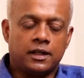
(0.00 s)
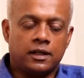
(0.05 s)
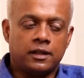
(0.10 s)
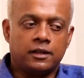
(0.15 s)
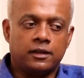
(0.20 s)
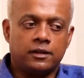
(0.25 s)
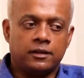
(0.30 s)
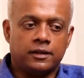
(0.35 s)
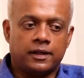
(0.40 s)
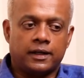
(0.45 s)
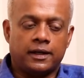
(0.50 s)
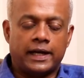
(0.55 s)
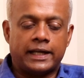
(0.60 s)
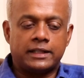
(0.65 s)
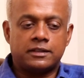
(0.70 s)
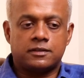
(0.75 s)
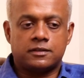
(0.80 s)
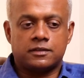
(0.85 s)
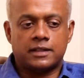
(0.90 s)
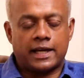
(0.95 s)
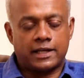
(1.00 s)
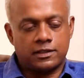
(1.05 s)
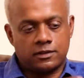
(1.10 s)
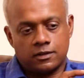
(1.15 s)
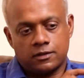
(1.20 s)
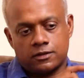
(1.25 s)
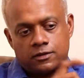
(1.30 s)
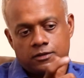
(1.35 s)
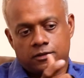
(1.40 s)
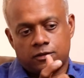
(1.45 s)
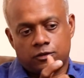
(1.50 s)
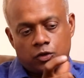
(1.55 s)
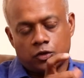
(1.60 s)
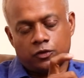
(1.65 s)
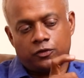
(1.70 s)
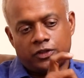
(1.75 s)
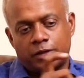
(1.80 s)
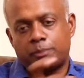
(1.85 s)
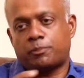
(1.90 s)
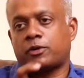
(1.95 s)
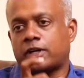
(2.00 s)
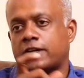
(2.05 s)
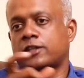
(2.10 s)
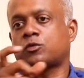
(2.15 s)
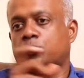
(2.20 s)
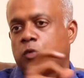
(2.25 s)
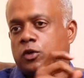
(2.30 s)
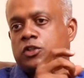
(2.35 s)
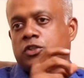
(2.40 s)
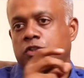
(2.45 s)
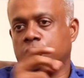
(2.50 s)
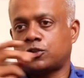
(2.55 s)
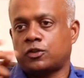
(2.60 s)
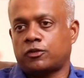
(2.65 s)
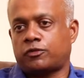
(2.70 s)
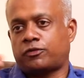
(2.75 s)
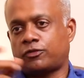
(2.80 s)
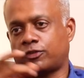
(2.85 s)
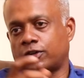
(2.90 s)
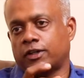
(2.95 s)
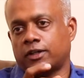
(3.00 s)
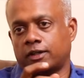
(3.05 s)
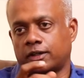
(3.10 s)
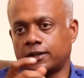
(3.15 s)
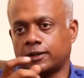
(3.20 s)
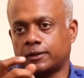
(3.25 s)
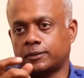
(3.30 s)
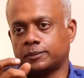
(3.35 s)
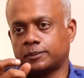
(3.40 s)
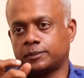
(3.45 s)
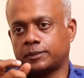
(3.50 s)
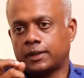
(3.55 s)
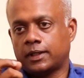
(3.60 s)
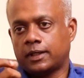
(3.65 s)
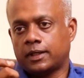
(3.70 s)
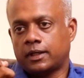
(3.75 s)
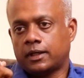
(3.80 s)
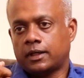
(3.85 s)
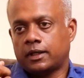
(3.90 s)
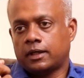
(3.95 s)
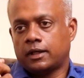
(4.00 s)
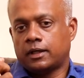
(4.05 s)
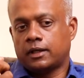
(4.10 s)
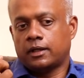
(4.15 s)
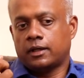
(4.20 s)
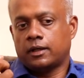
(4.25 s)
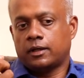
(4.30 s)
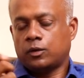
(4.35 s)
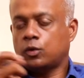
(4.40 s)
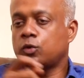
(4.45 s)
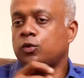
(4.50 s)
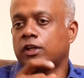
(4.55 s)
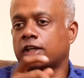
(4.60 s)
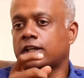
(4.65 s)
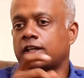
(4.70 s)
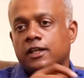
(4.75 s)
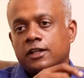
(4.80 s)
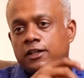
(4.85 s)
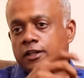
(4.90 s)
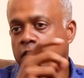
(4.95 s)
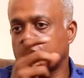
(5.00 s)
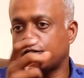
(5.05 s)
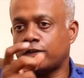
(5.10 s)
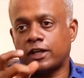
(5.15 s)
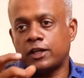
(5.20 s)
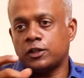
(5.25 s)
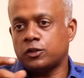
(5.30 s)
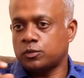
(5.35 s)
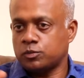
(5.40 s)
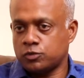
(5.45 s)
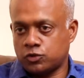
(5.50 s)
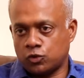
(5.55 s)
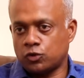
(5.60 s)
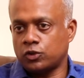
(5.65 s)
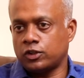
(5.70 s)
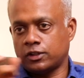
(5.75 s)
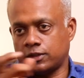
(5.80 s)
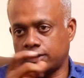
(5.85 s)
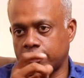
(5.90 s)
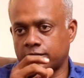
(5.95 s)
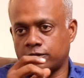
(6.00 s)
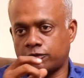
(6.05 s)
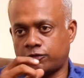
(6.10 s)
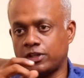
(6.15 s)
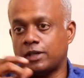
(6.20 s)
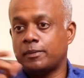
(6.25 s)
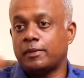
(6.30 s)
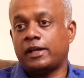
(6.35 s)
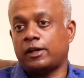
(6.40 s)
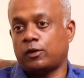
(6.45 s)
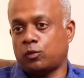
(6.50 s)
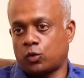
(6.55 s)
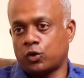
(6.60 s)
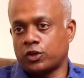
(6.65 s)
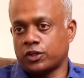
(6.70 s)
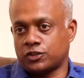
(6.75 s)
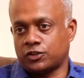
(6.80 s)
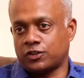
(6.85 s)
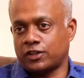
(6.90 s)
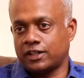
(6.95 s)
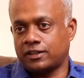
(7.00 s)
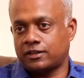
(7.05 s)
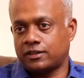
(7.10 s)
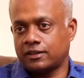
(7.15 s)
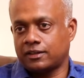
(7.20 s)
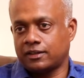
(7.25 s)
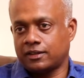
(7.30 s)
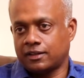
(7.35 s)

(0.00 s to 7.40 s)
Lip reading: Arindal has this sort of reprised version of Unakkenna Venum Sollu in the female voice, right?